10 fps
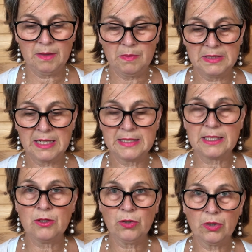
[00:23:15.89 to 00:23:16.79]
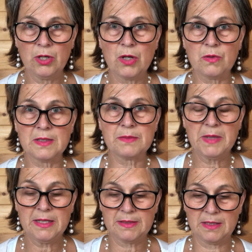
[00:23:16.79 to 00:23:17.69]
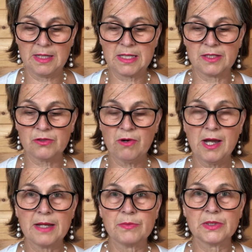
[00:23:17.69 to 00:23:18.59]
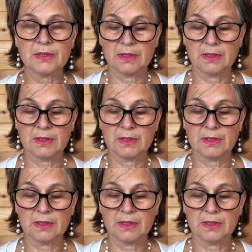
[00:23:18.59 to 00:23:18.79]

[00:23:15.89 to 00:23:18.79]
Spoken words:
but I did not know this person they described.